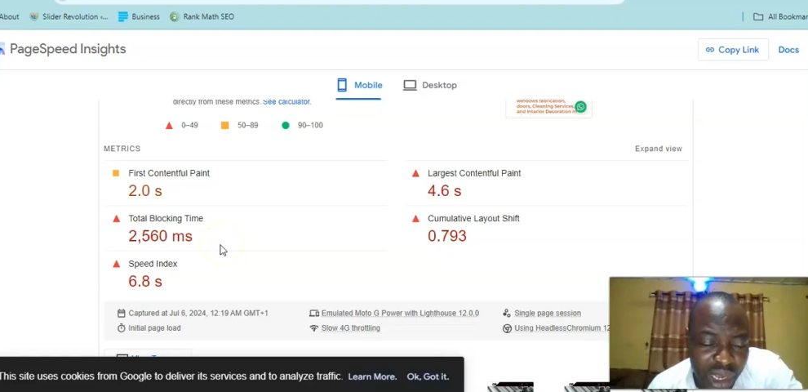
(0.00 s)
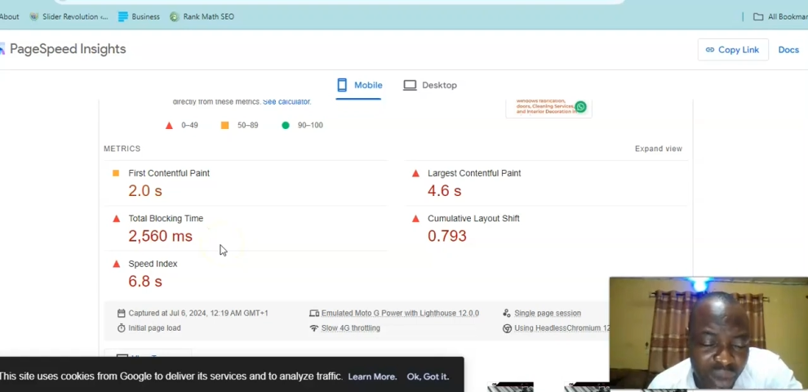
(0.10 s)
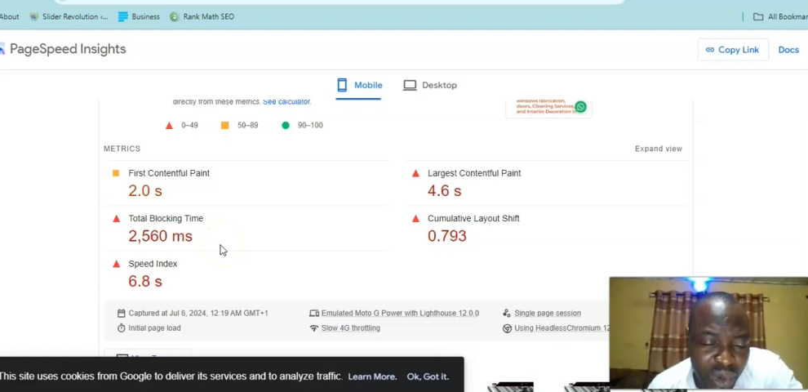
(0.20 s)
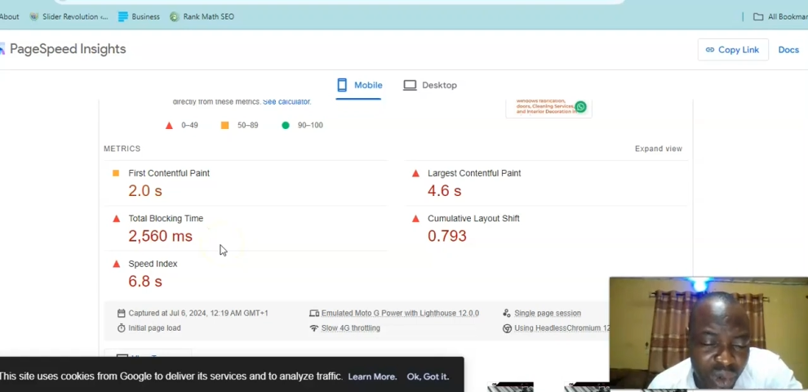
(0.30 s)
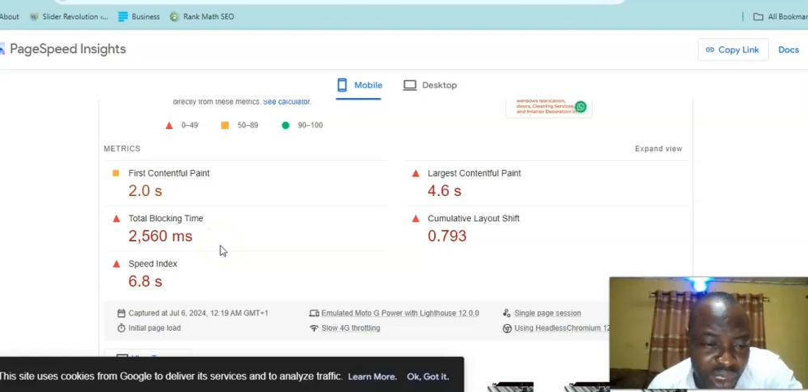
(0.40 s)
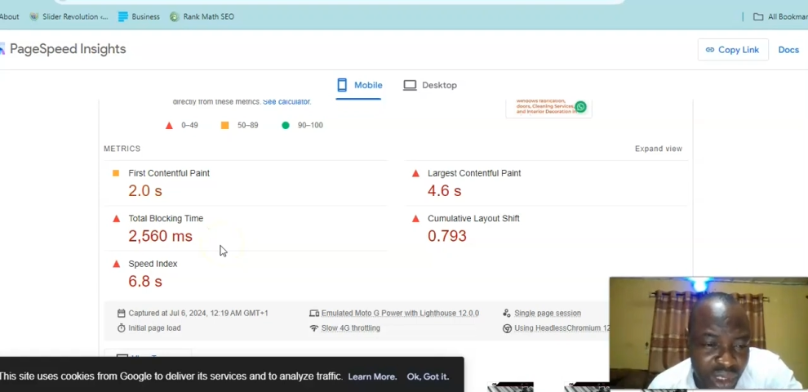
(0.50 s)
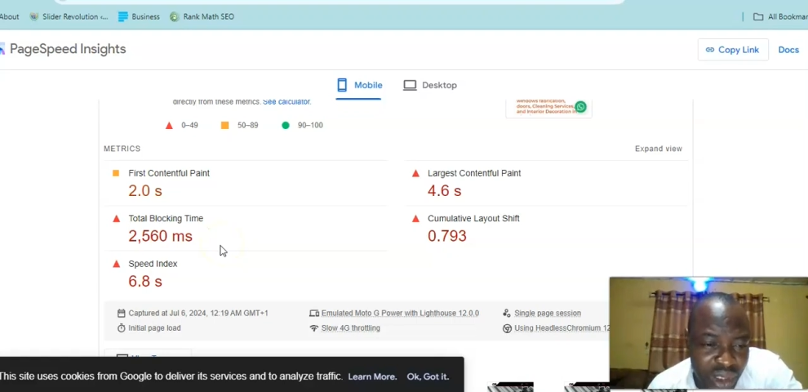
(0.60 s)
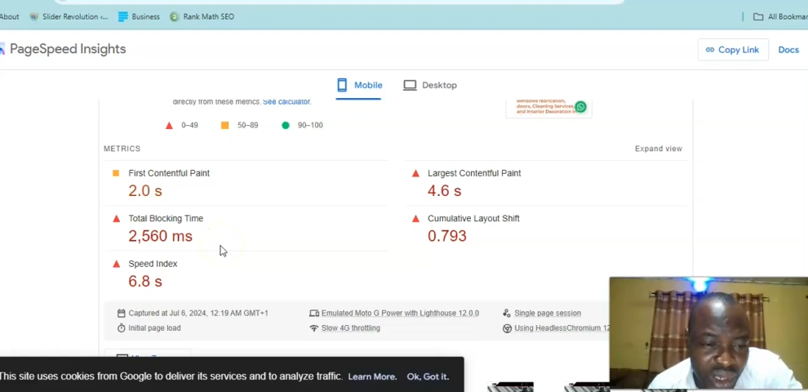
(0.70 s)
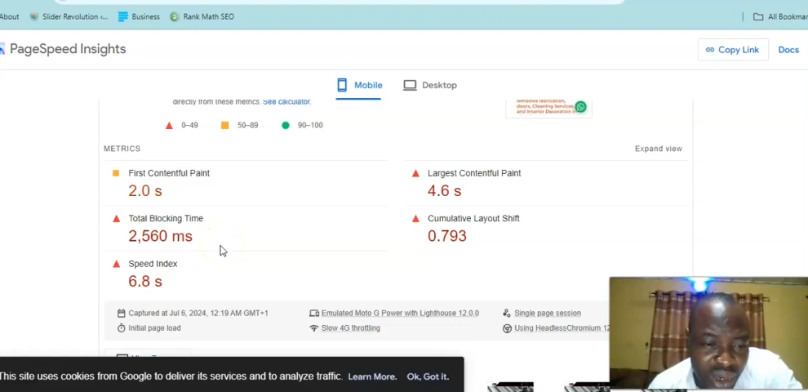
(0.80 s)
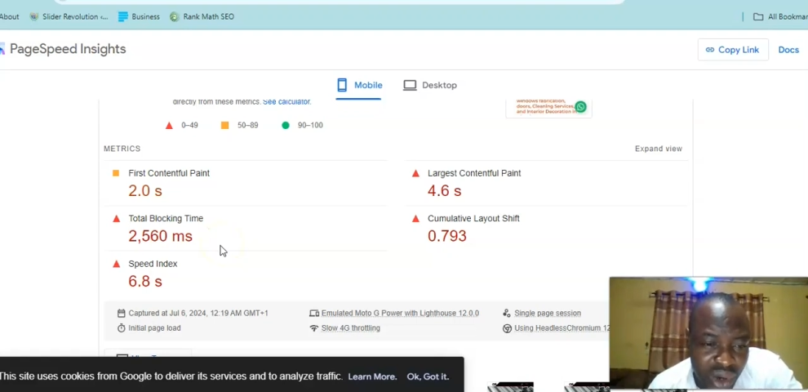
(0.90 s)
button
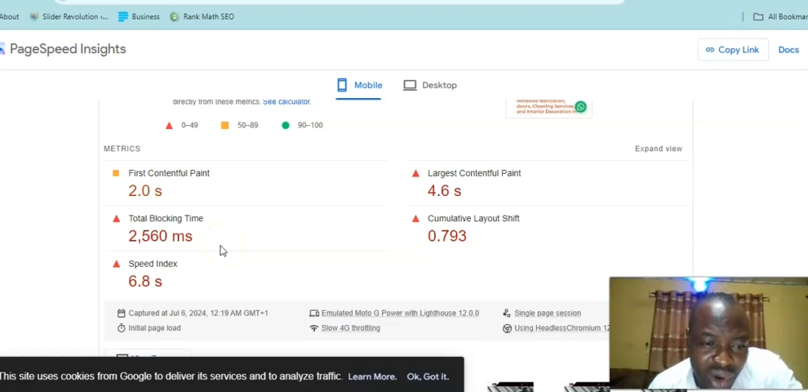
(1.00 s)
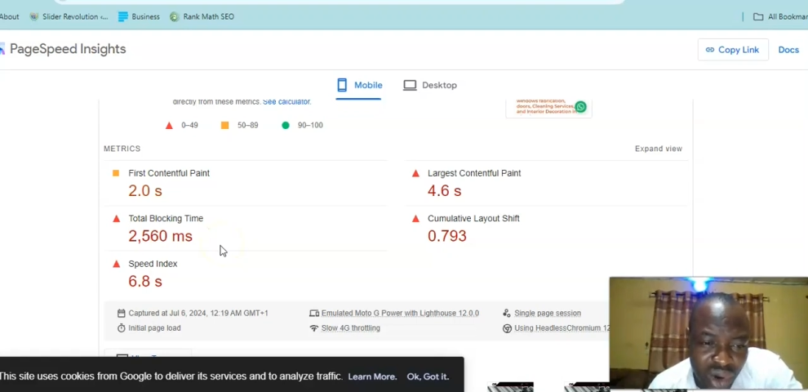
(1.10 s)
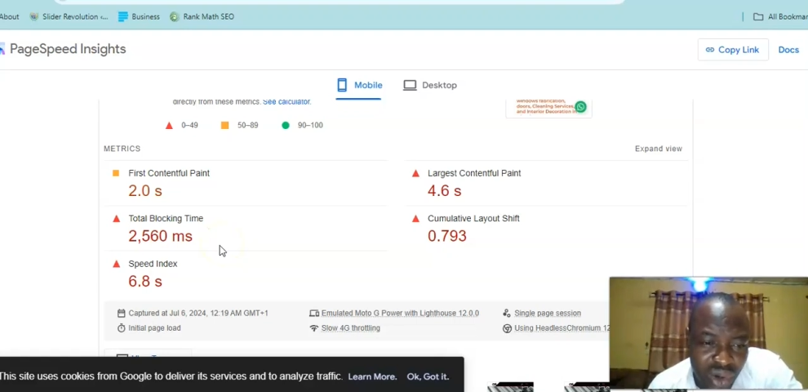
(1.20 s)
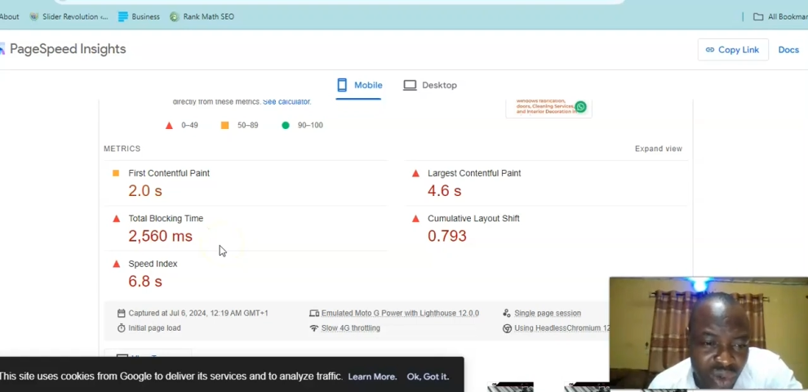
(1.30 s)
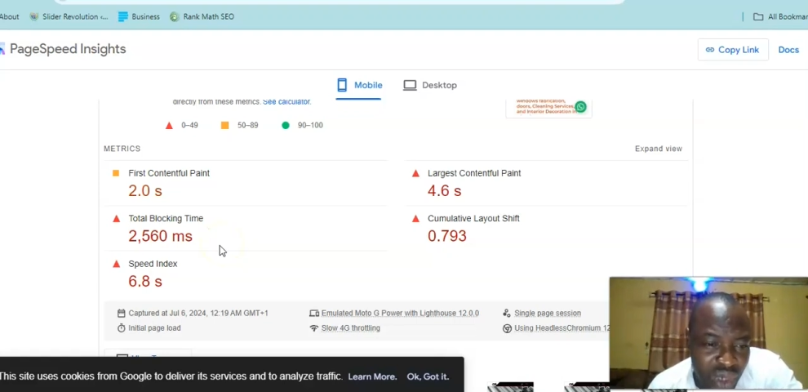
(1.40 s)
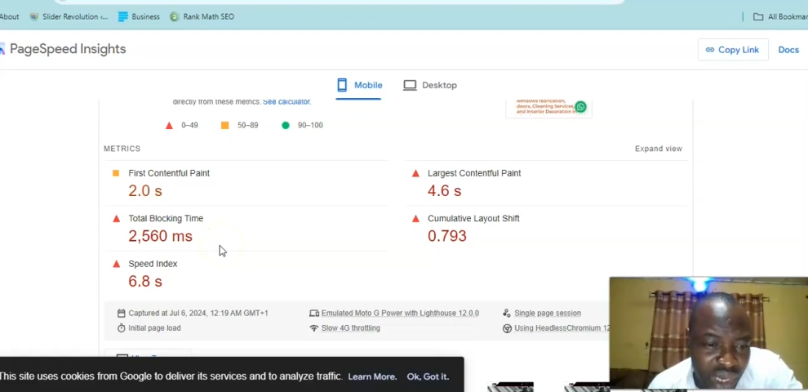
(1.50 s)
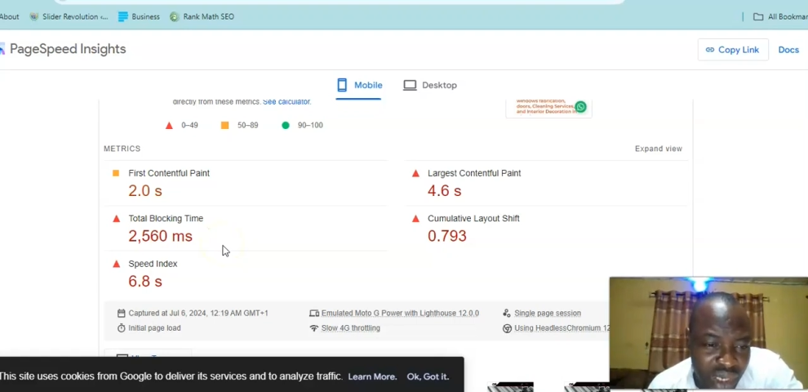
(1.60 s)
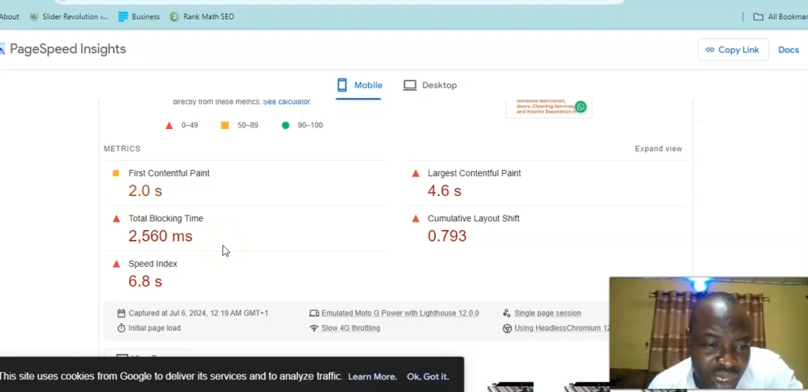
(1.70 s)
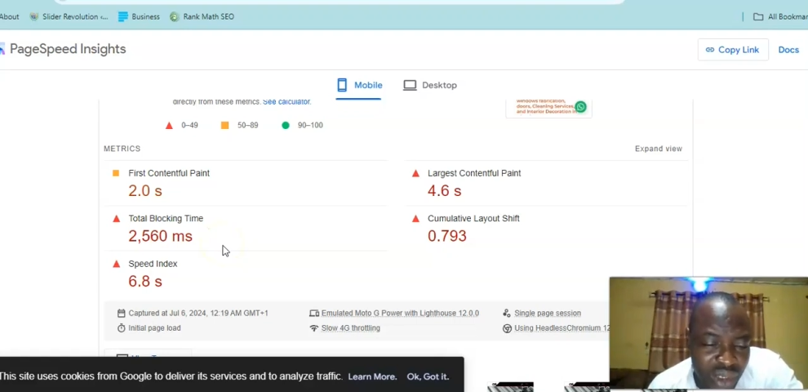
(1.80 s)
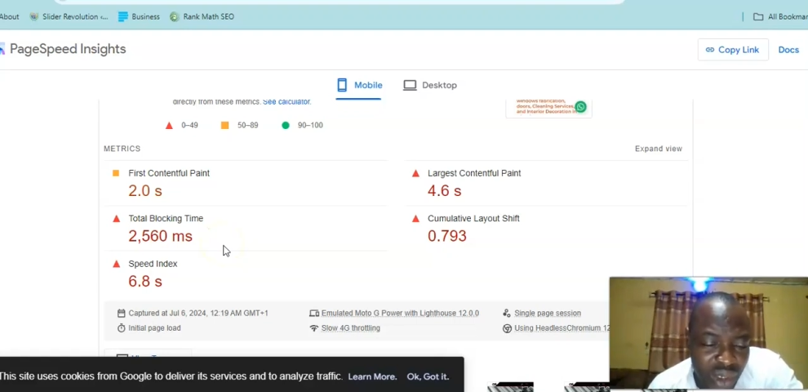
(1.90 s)
or do
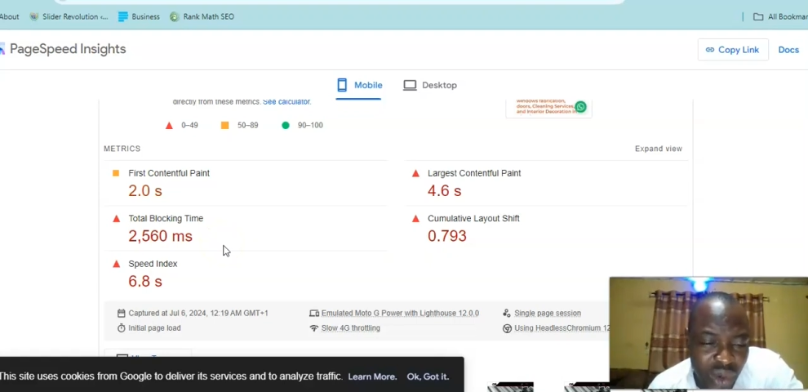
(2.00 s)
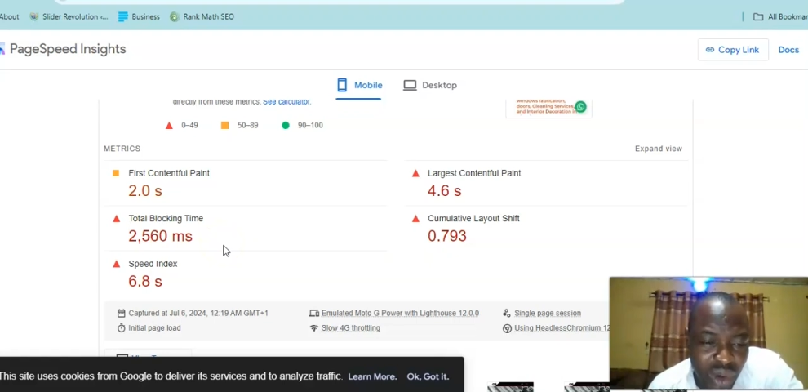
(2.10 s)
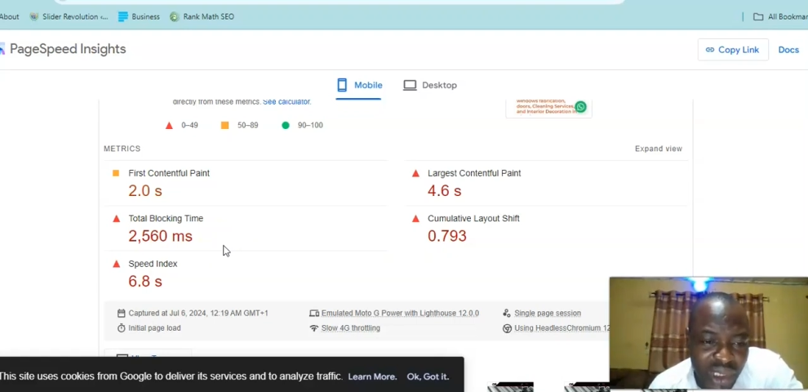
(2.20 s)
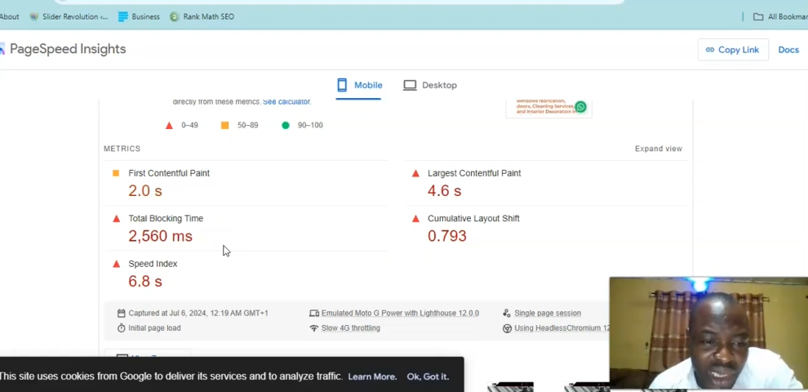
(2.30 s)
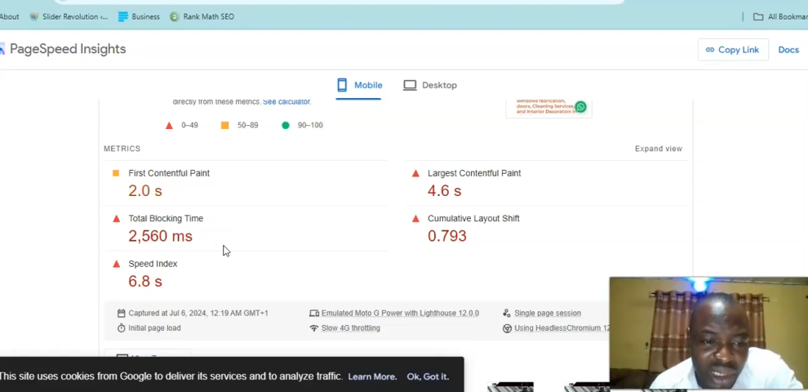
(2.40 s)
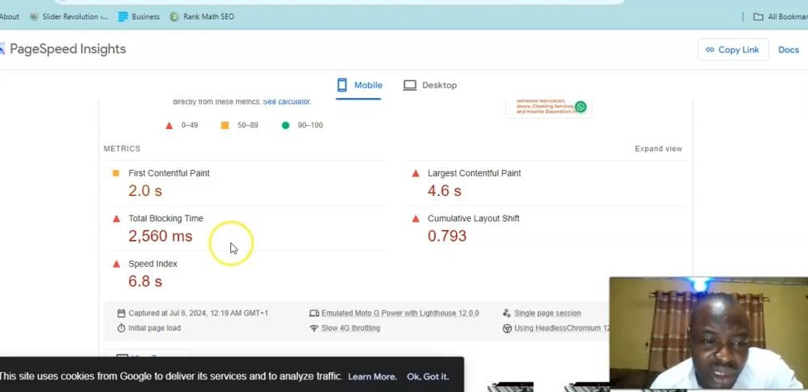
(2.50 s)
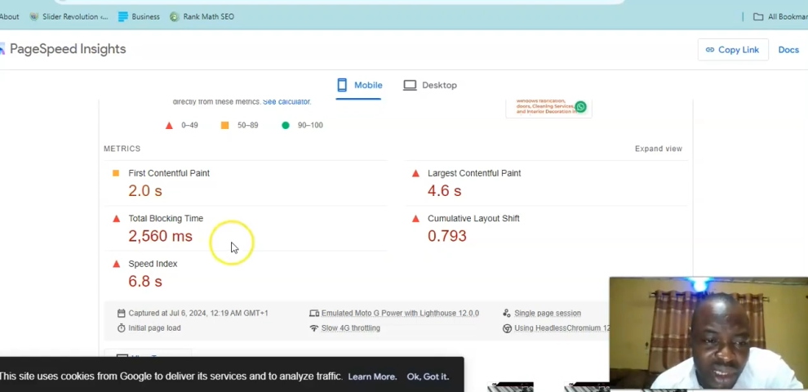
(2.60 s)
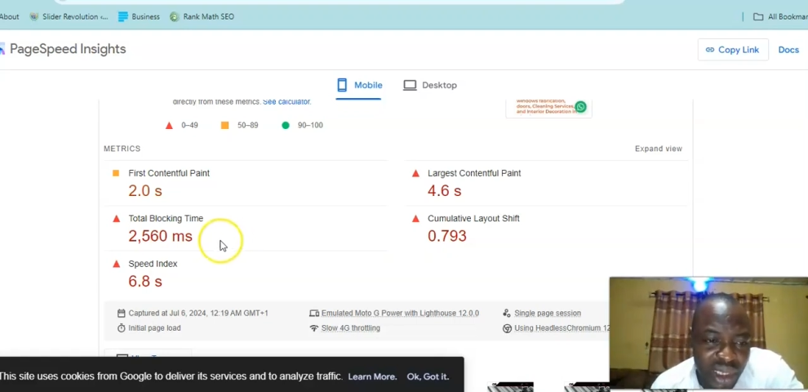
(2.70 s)
anything on the website,